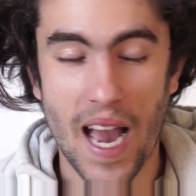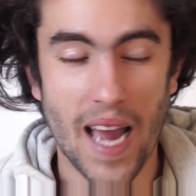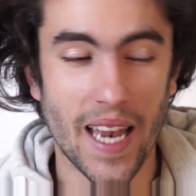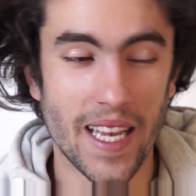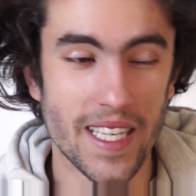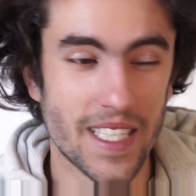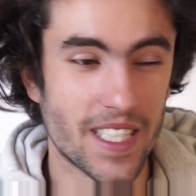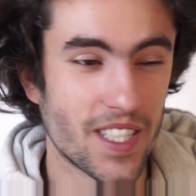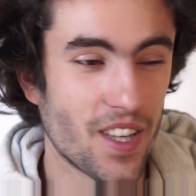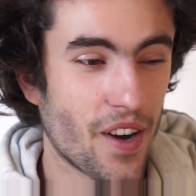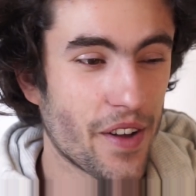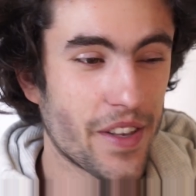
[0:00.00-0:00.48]

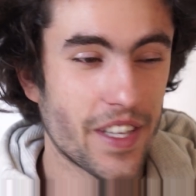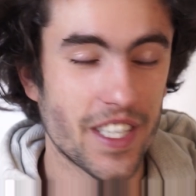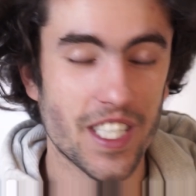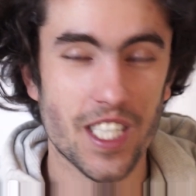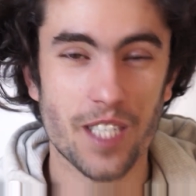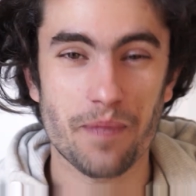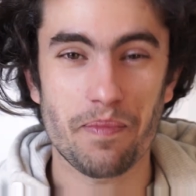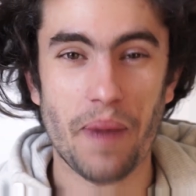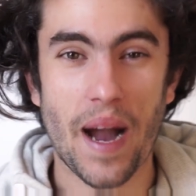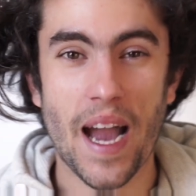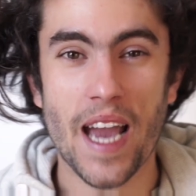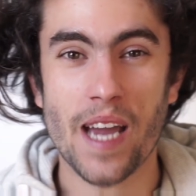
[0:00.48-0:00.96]
and it's not
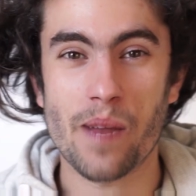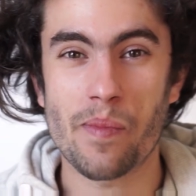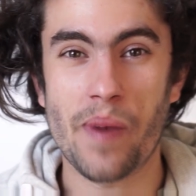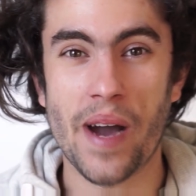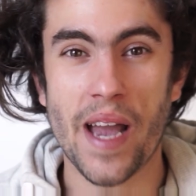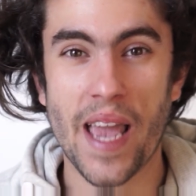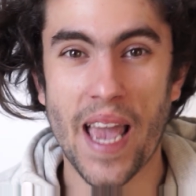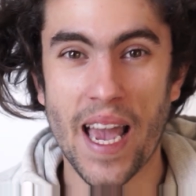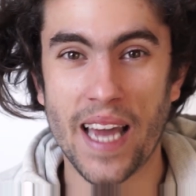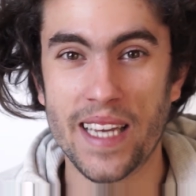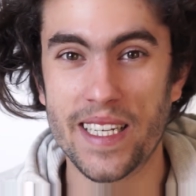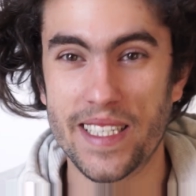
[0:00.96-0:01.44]
inspired
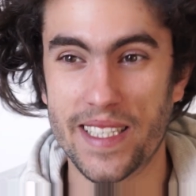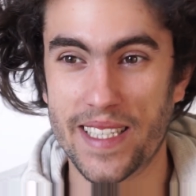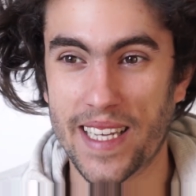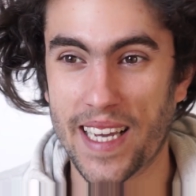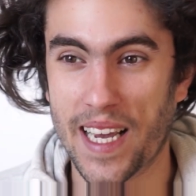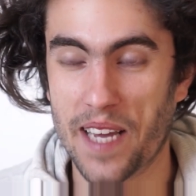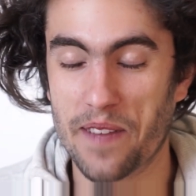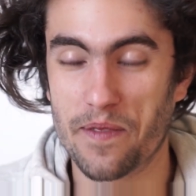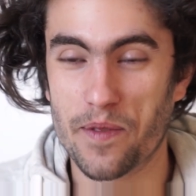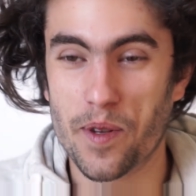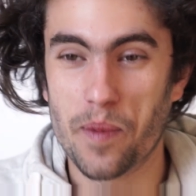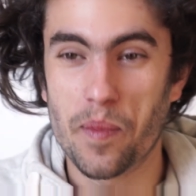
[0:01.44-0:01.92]
by
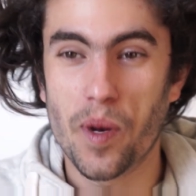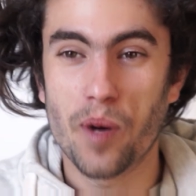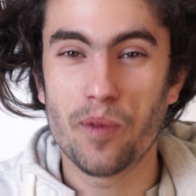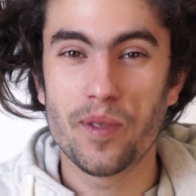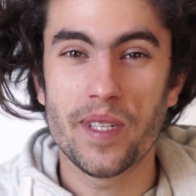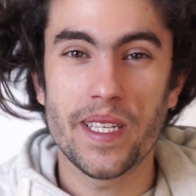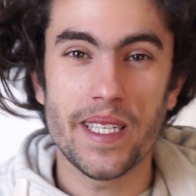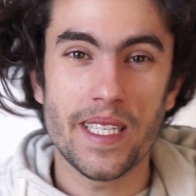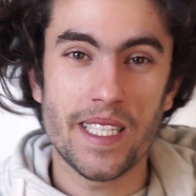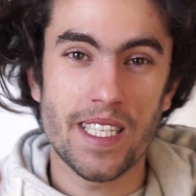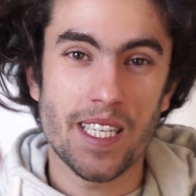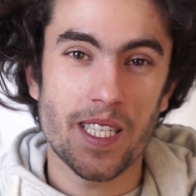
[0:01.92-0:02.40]
anything. And the
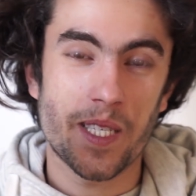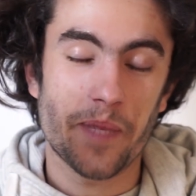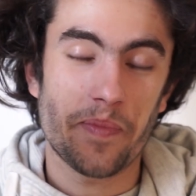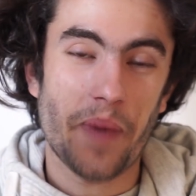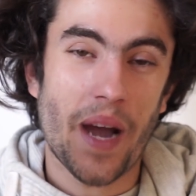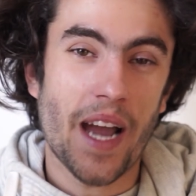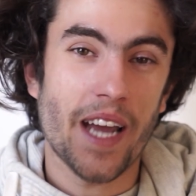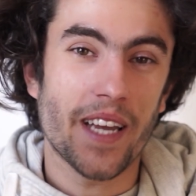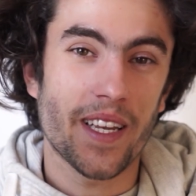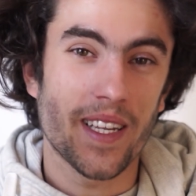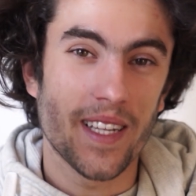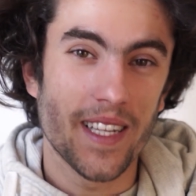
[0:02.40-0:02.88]
moment it's
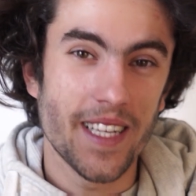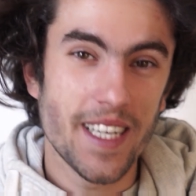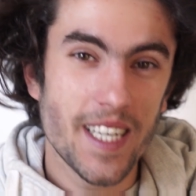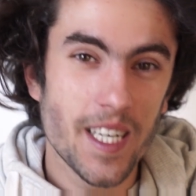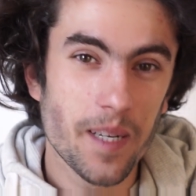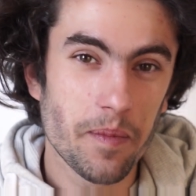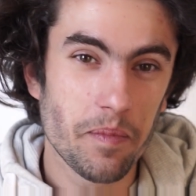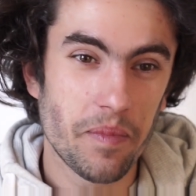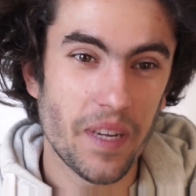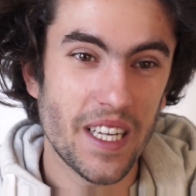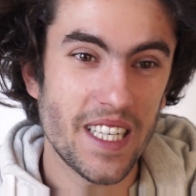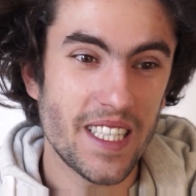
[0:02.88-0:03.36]
inspired a
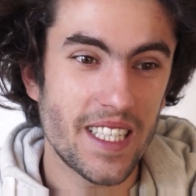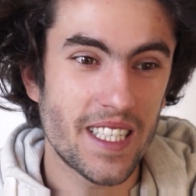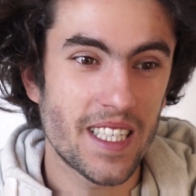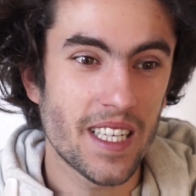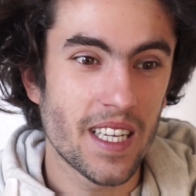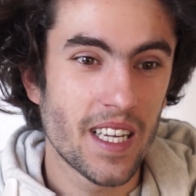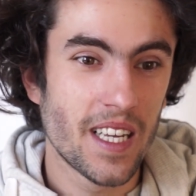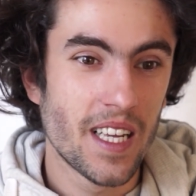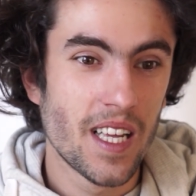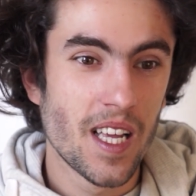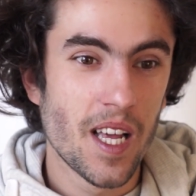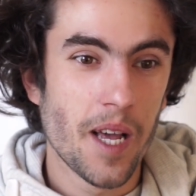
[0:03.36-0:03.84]
little
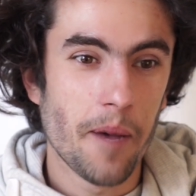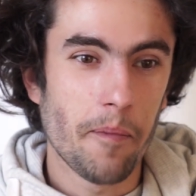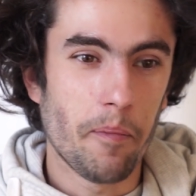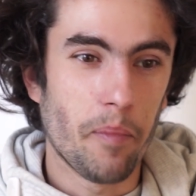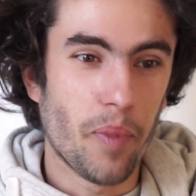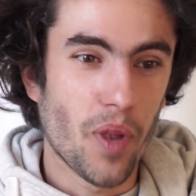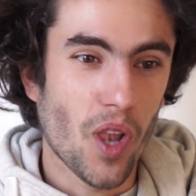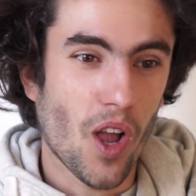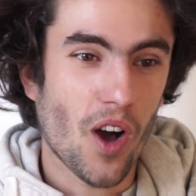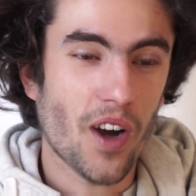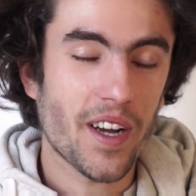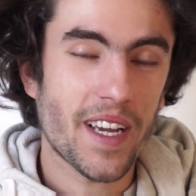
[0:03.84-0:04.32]
bit,
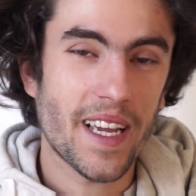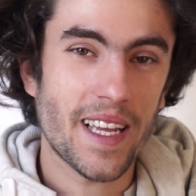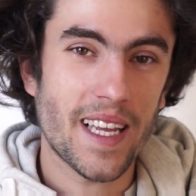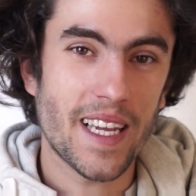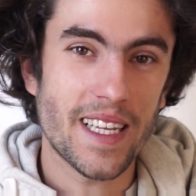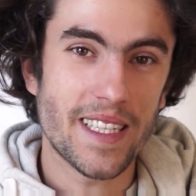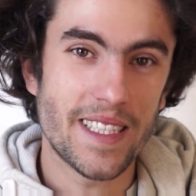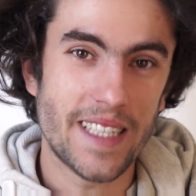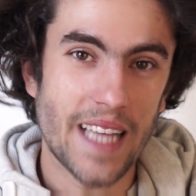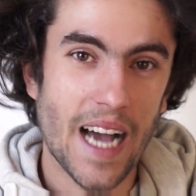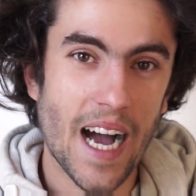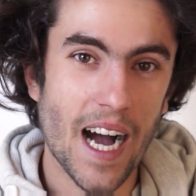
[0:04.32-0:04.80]
blocking
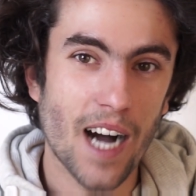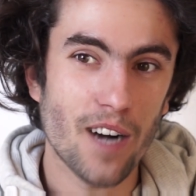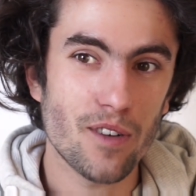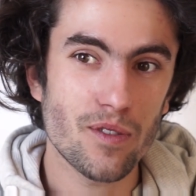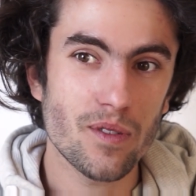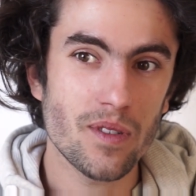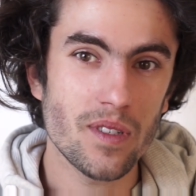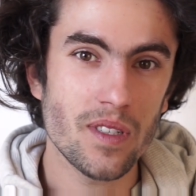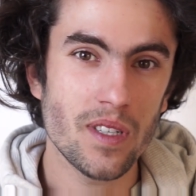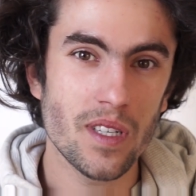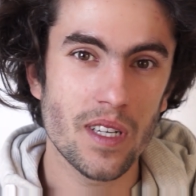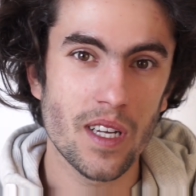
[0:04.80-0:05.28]
it
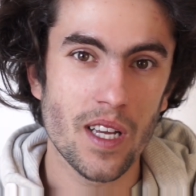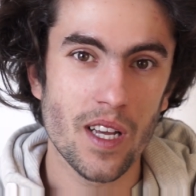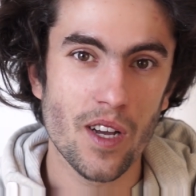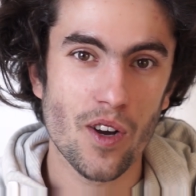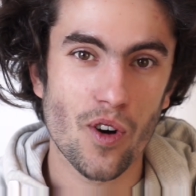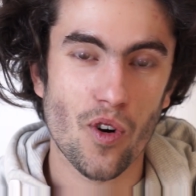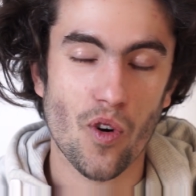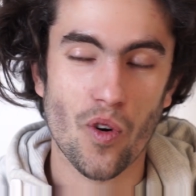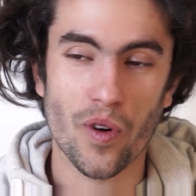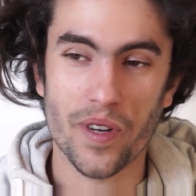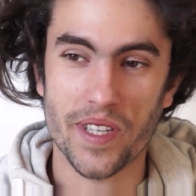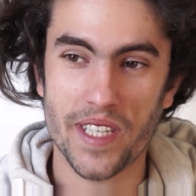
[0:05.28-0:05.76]
down
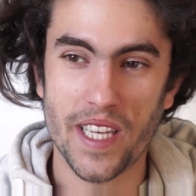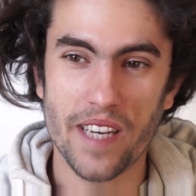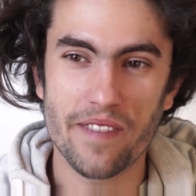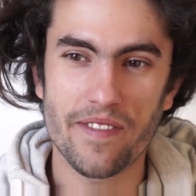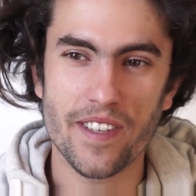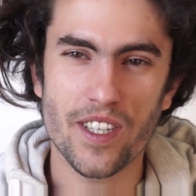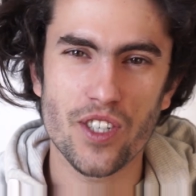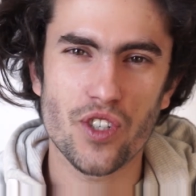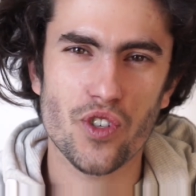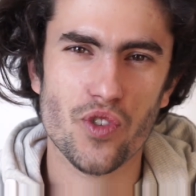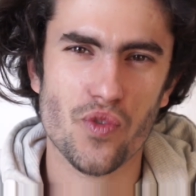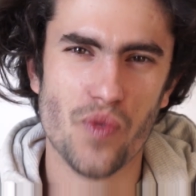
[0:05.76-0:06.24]
or
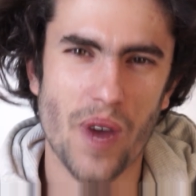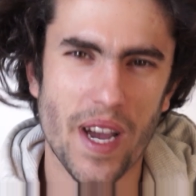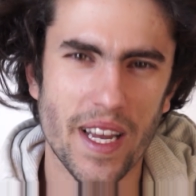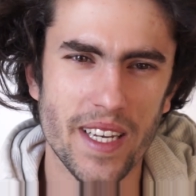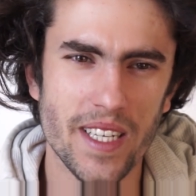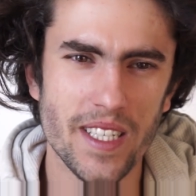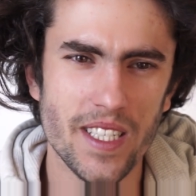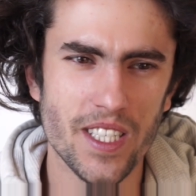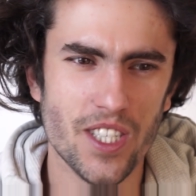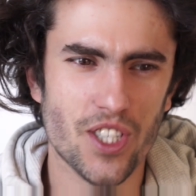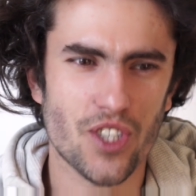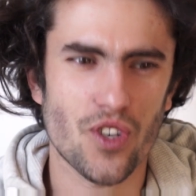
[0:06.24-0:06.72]
giving
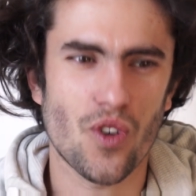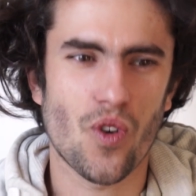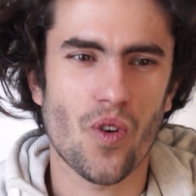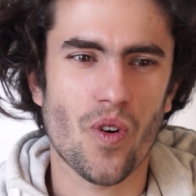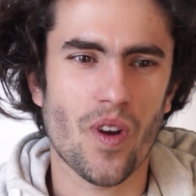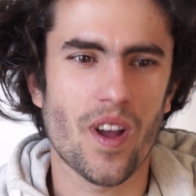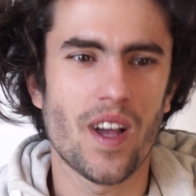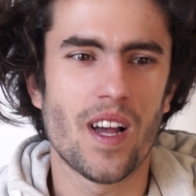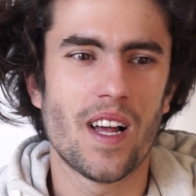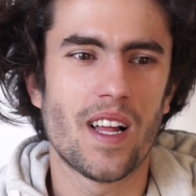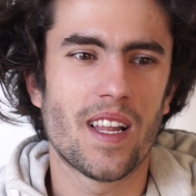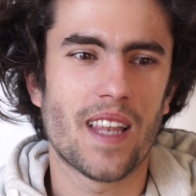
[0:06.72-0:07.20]
credits,
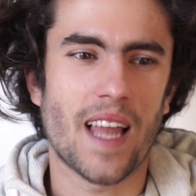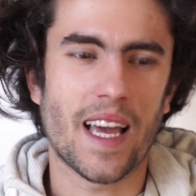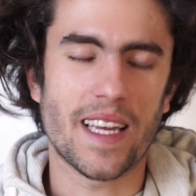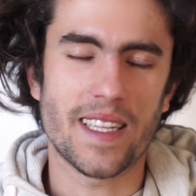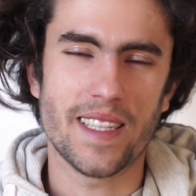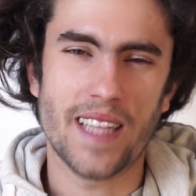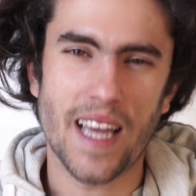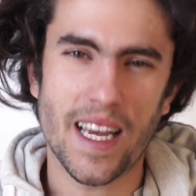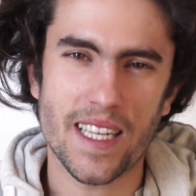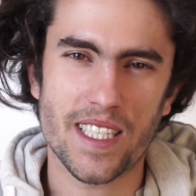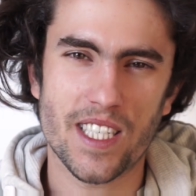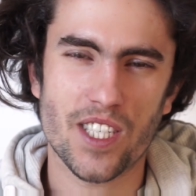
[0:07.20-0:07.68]
or
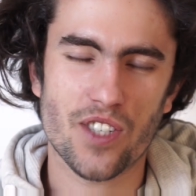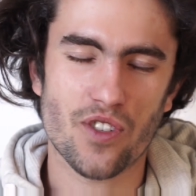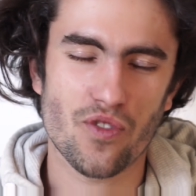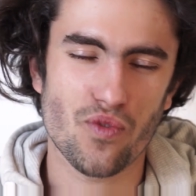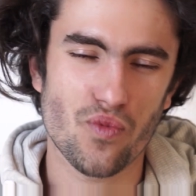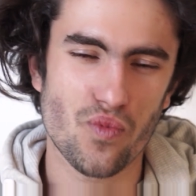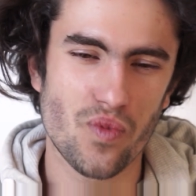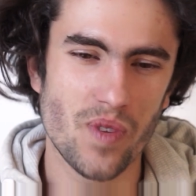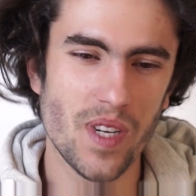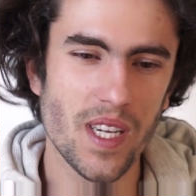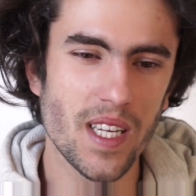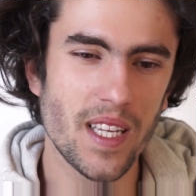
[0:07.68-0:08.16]
like
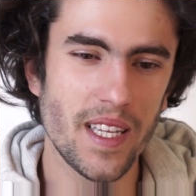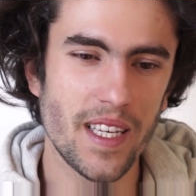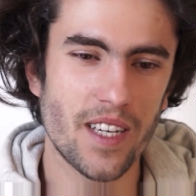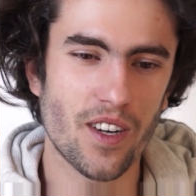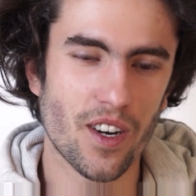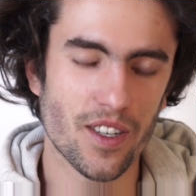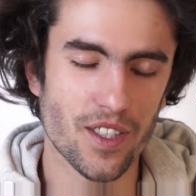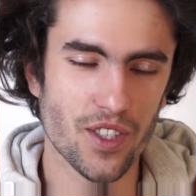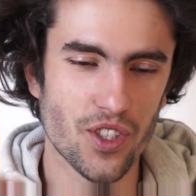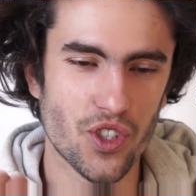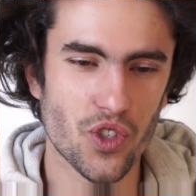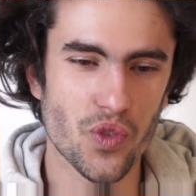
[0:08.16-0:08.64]
that's really
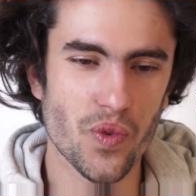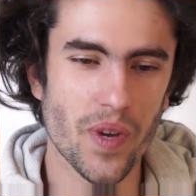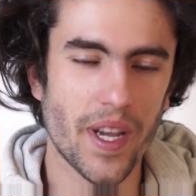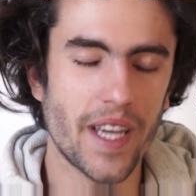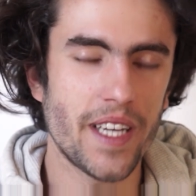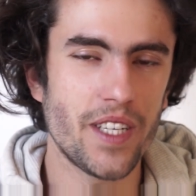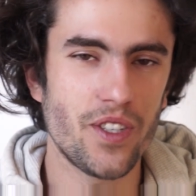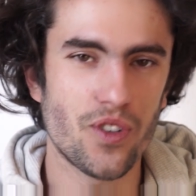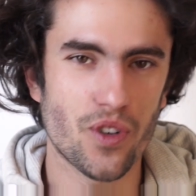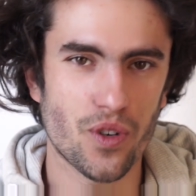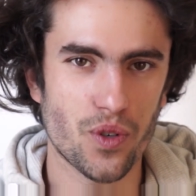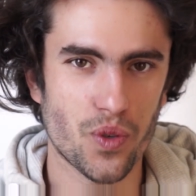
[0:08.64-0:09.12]
gonna
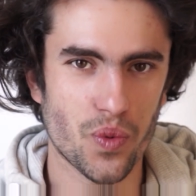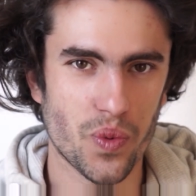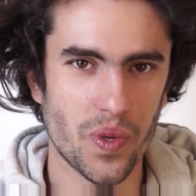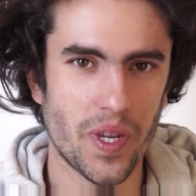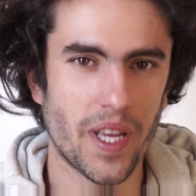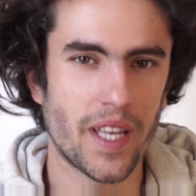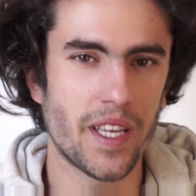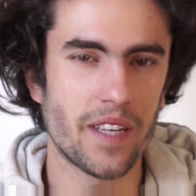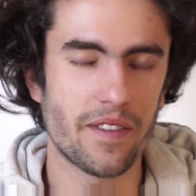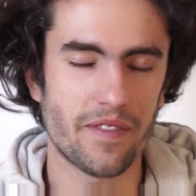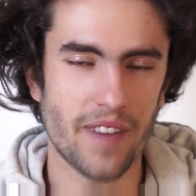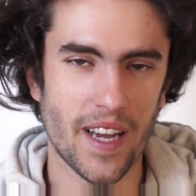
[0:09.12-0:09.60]
drain your
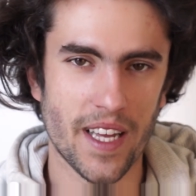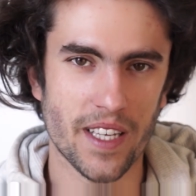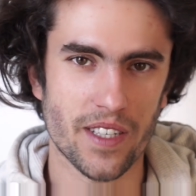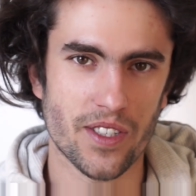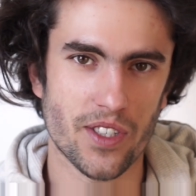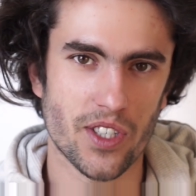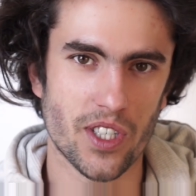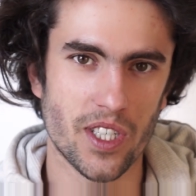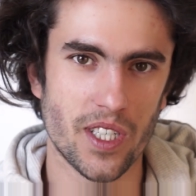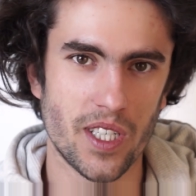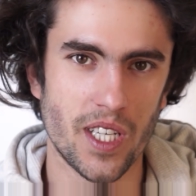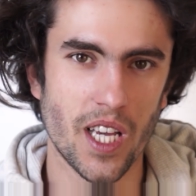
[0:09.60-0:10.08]
creative
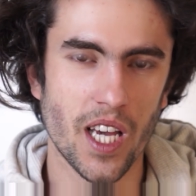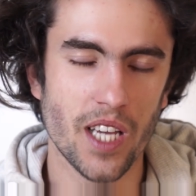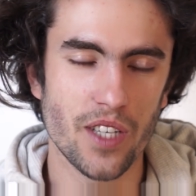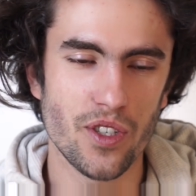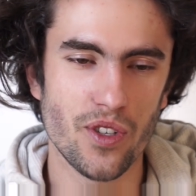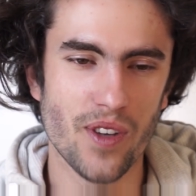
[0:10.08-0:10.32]
energy.